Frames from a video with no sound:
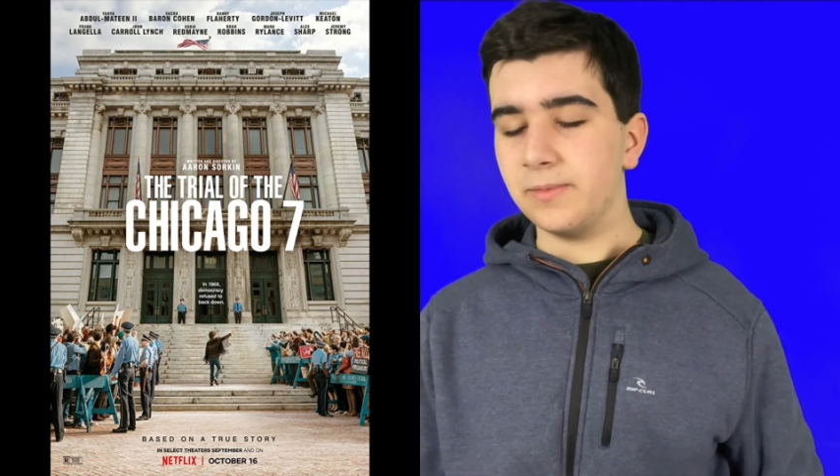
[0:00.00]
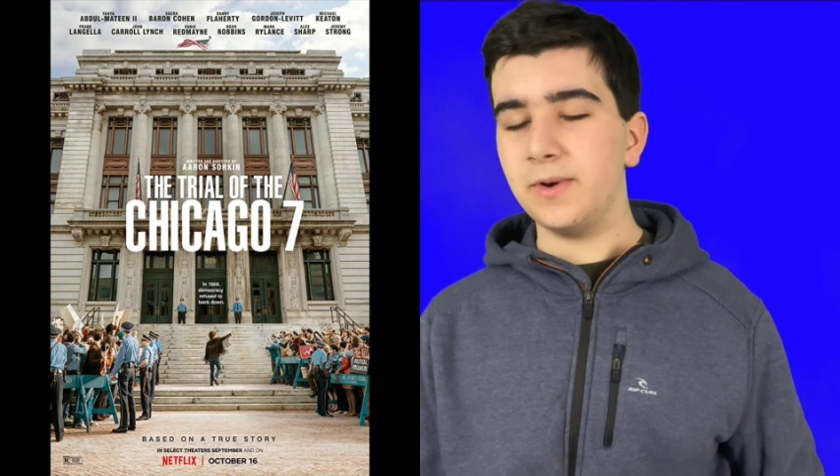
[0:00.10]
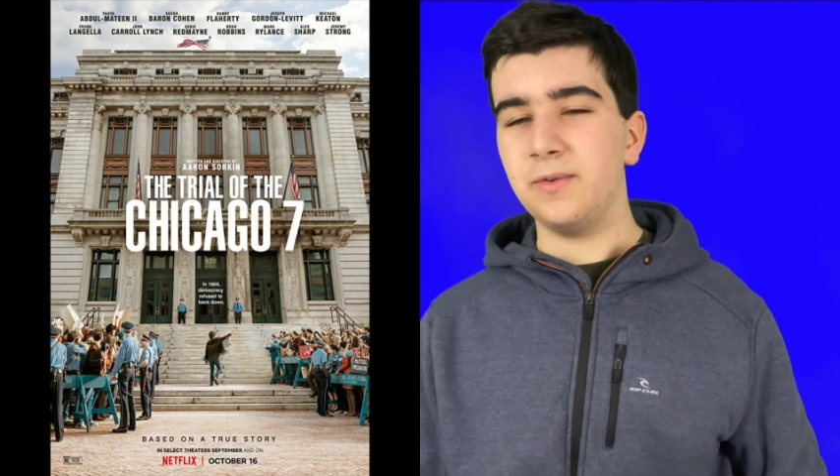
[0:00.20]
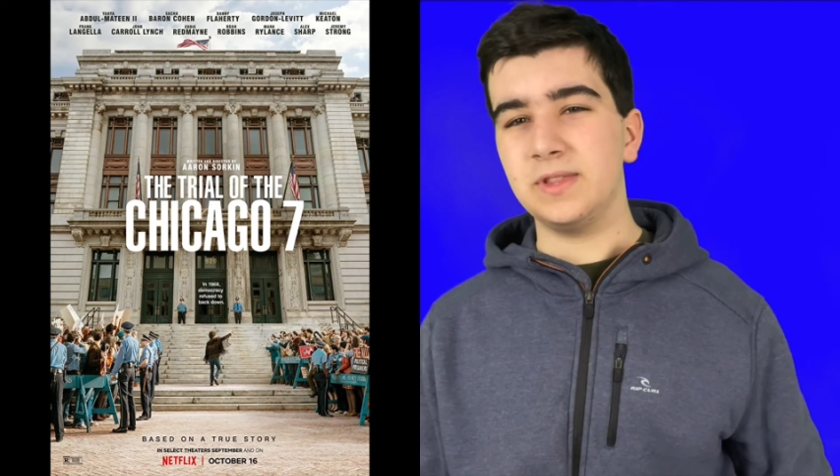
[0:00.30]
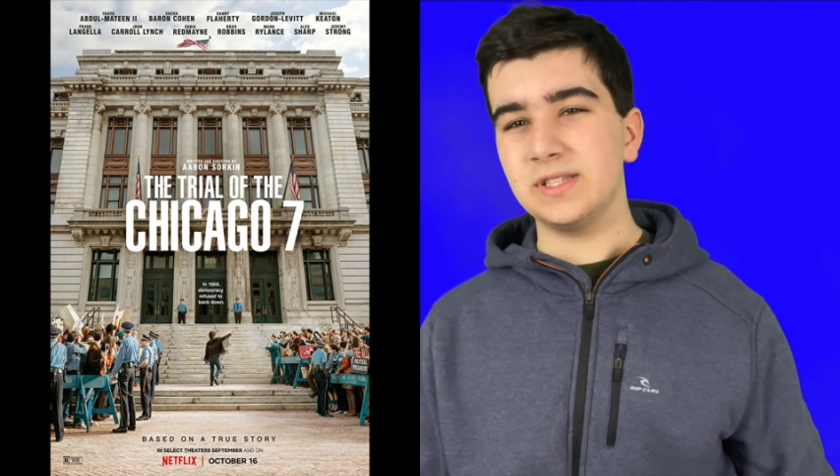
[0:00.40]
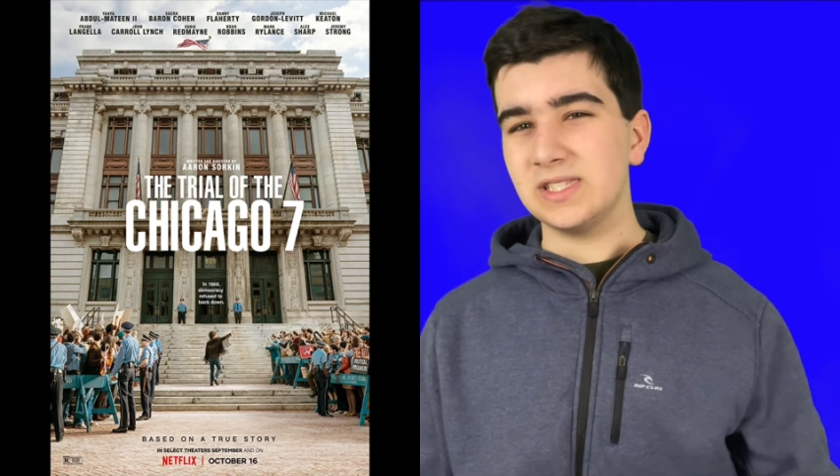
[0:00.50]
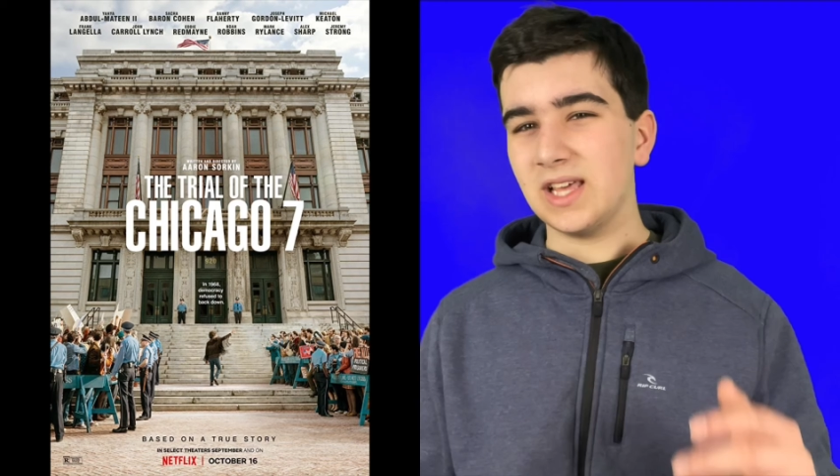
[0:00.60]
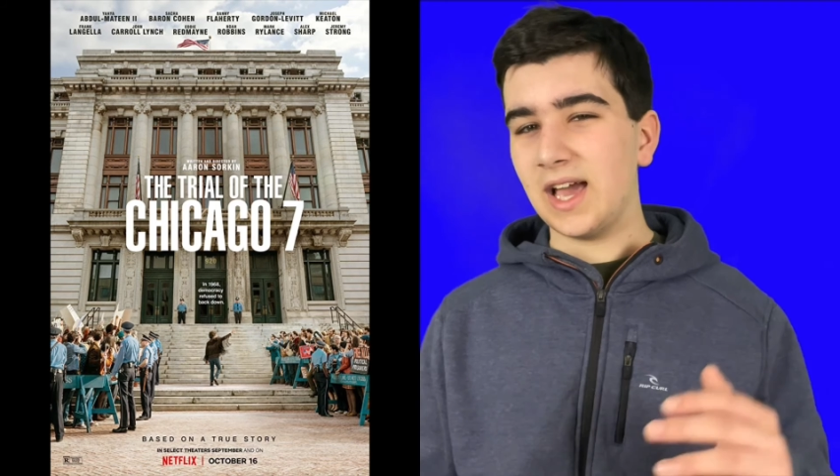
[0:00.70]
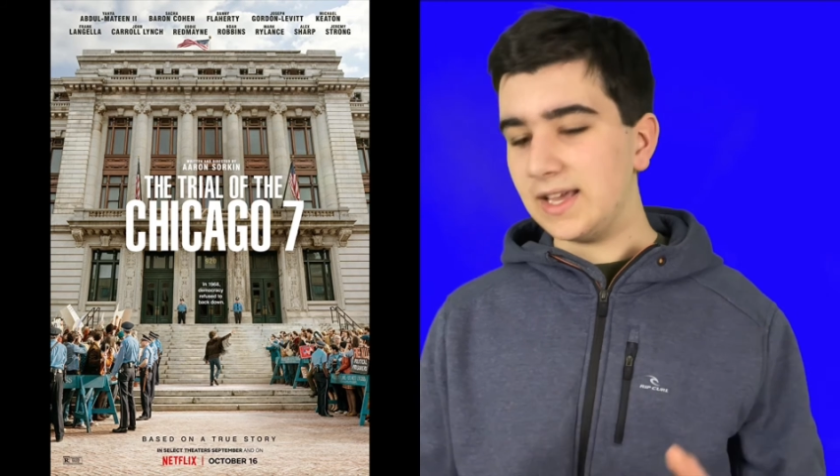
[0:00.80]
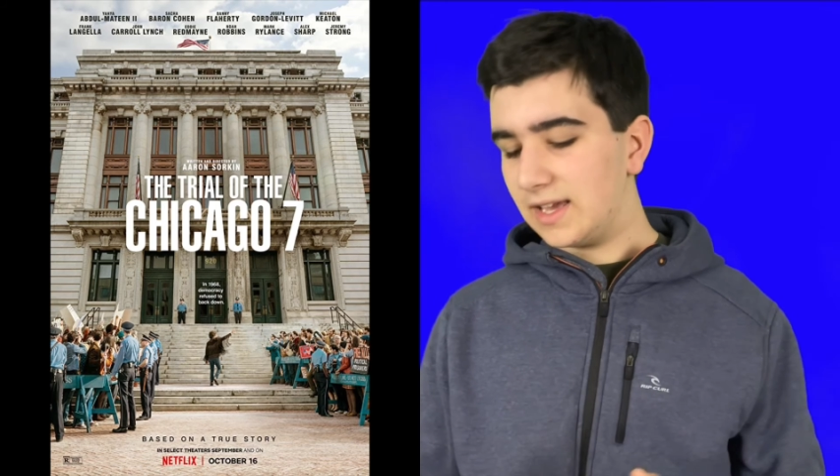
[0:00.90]
but with the
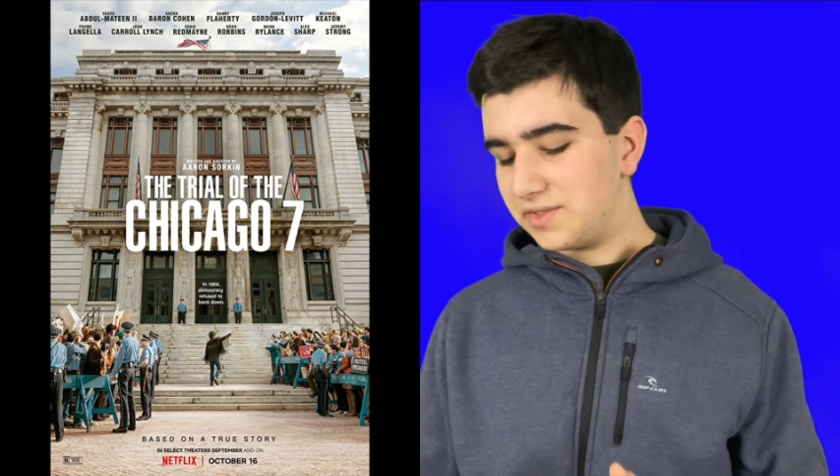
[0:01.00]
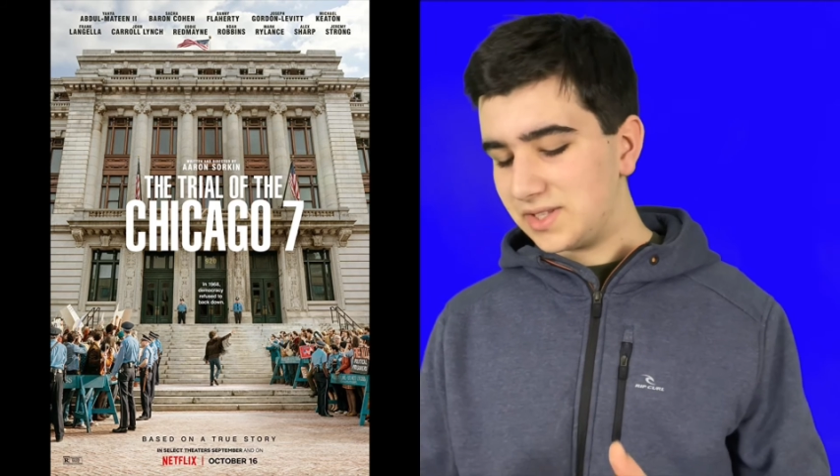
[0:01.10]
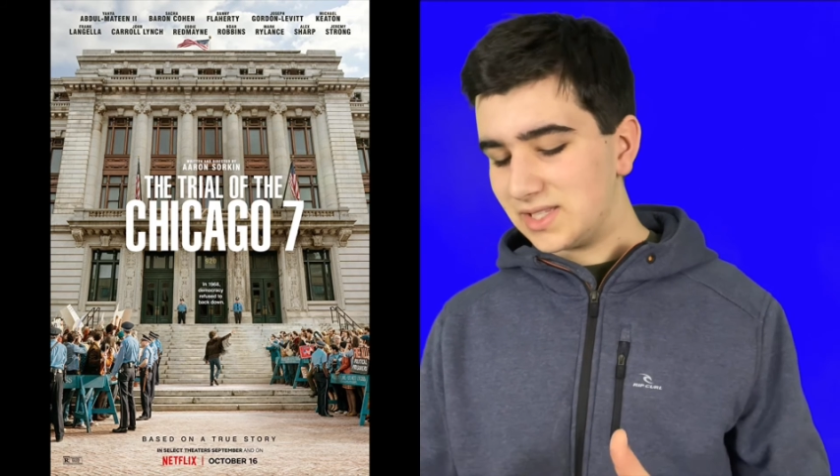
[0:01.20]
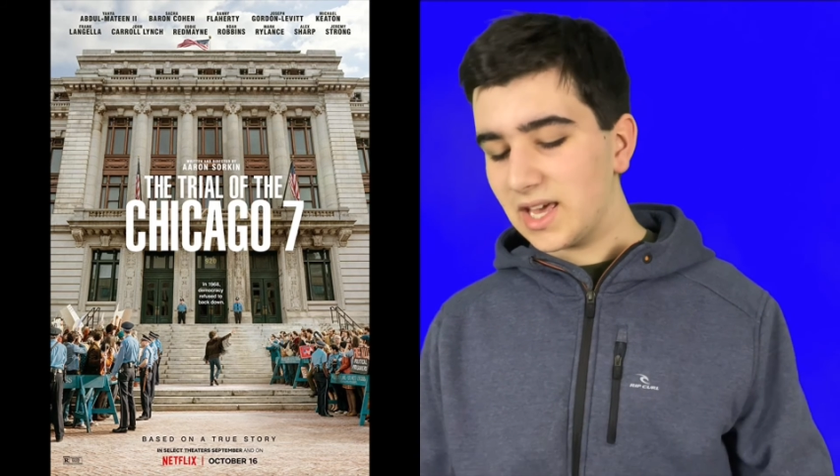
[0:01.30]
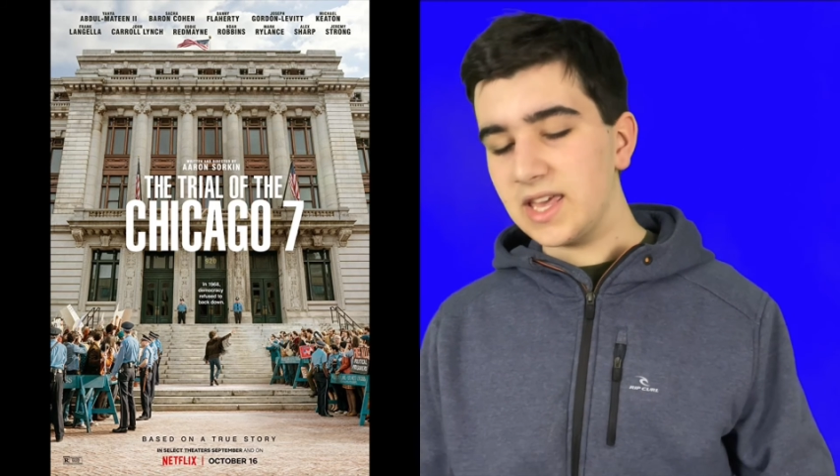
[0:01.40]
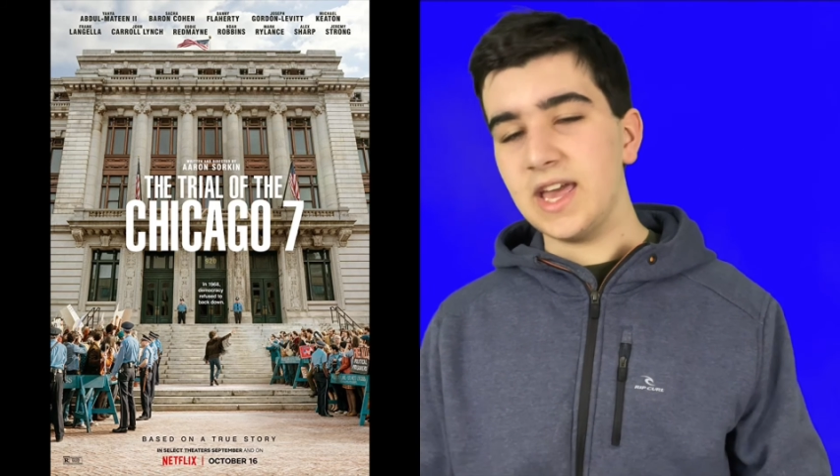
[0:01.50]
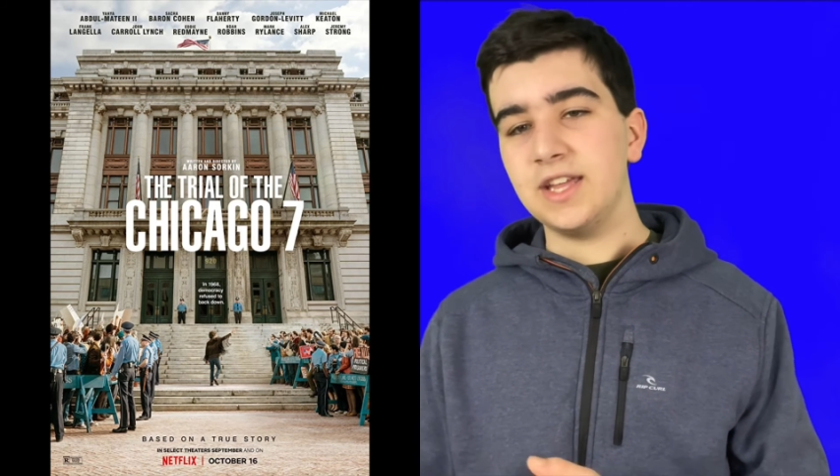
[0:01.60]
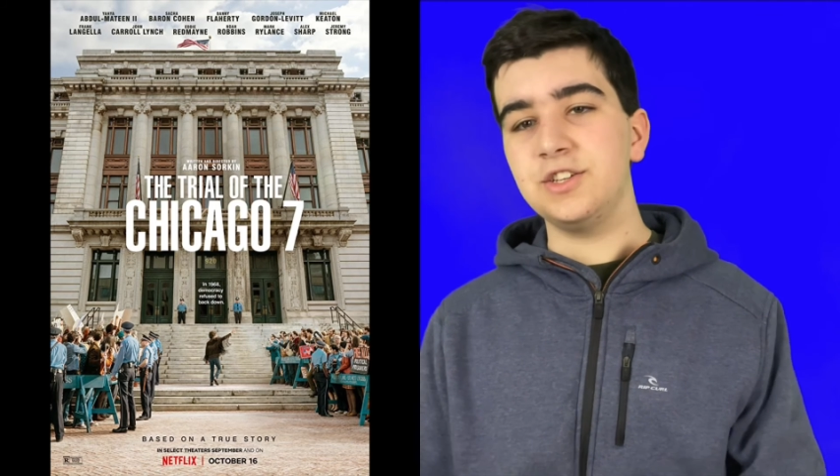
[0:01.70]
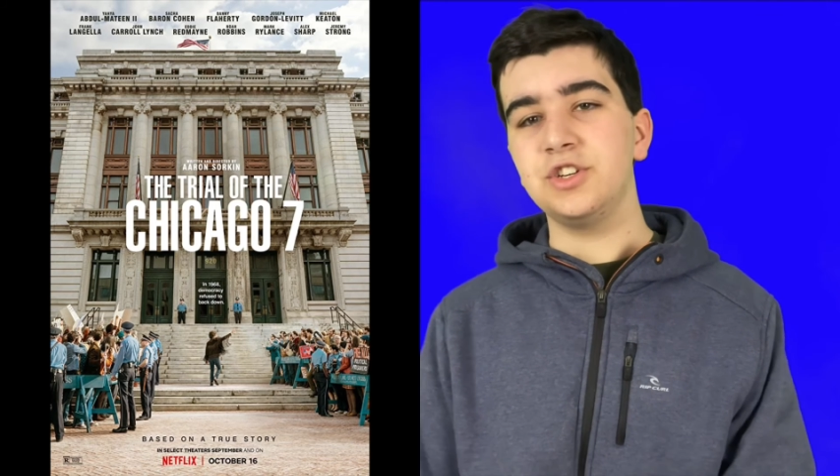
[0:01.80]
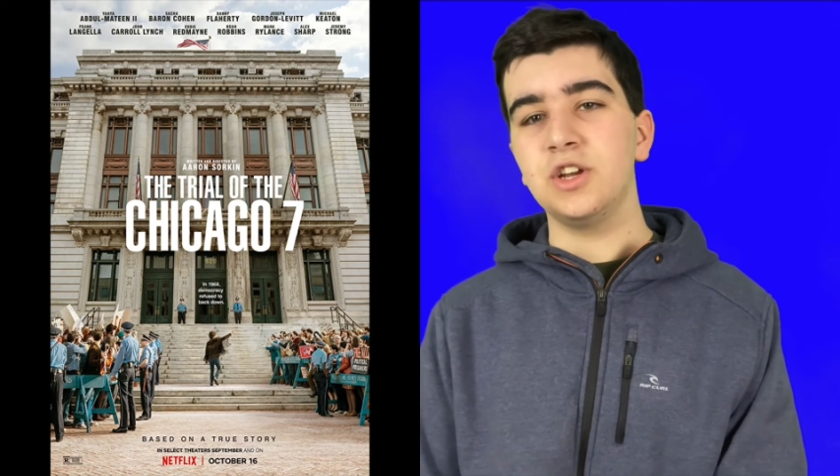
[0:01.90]
sli I give the slight
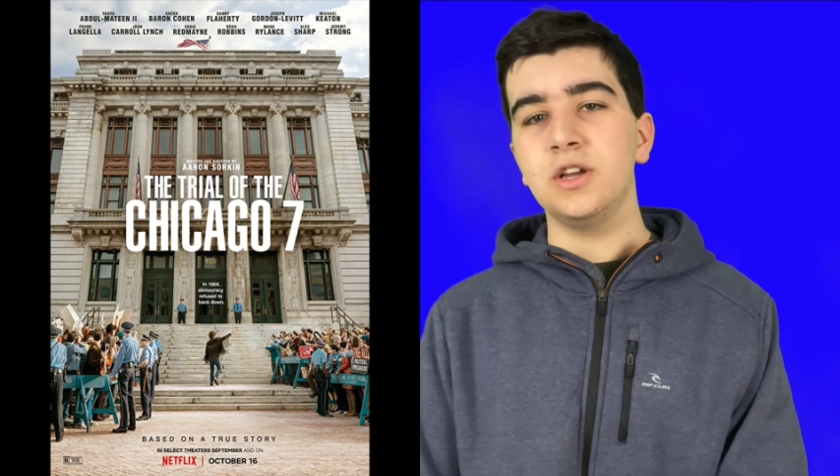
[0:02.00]
edge